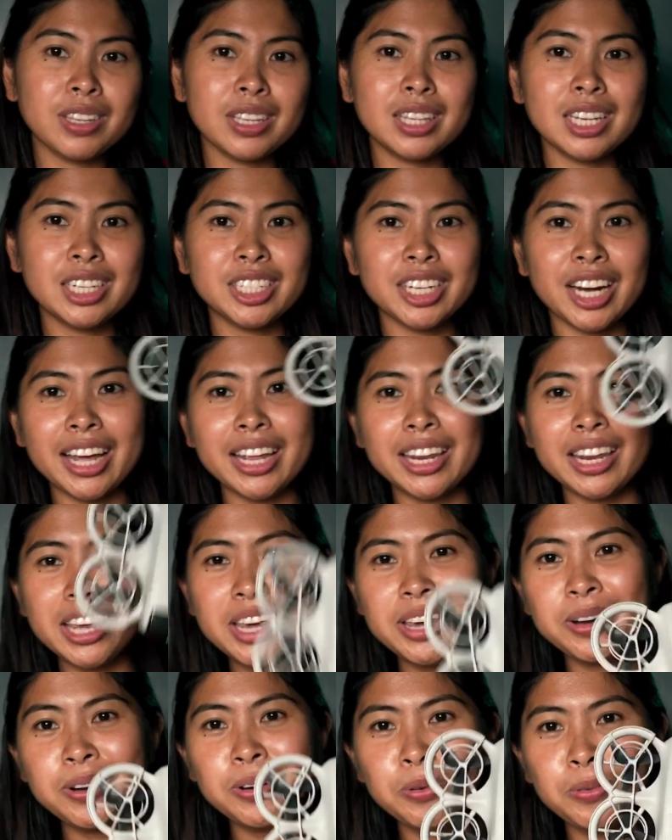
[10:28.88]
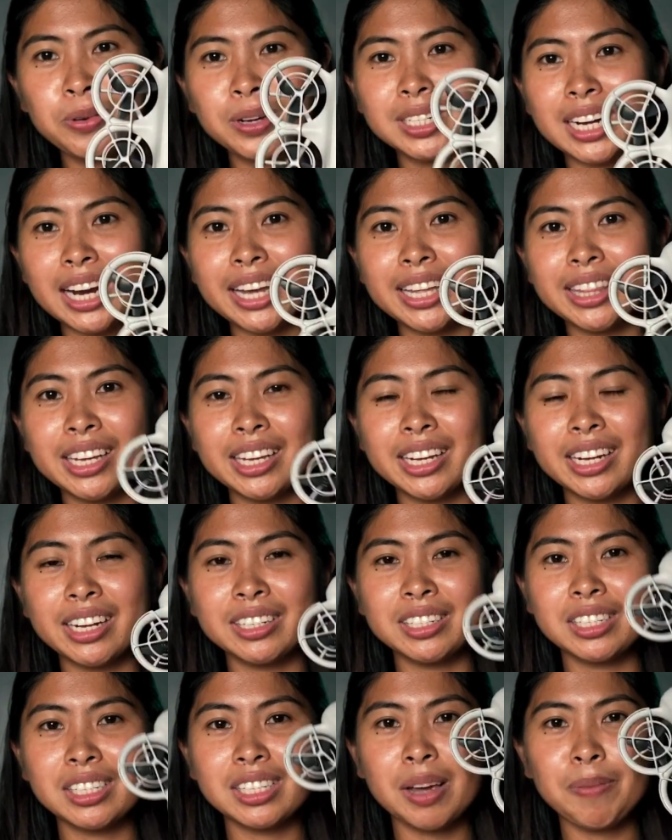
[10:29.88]
the DJI Neo, which I did
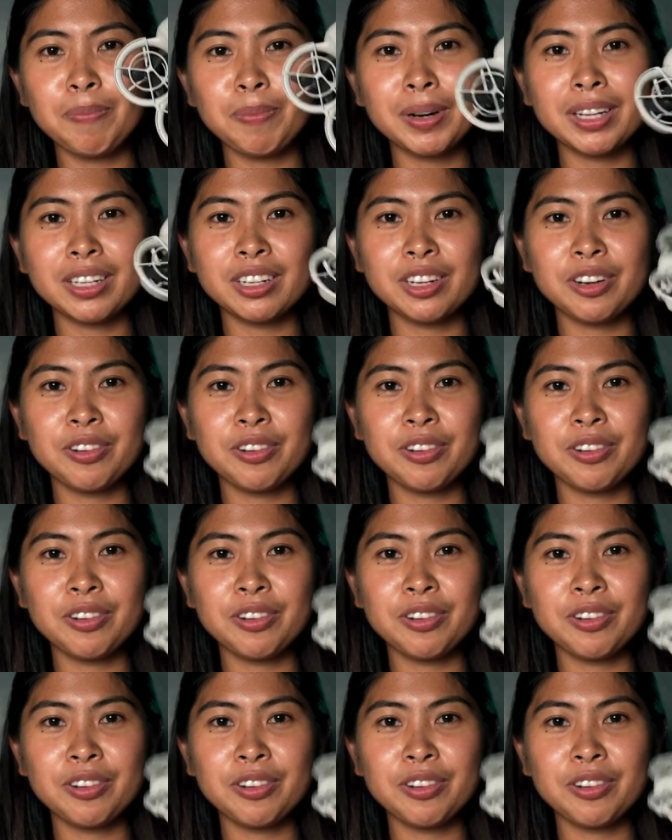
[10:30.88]
a separate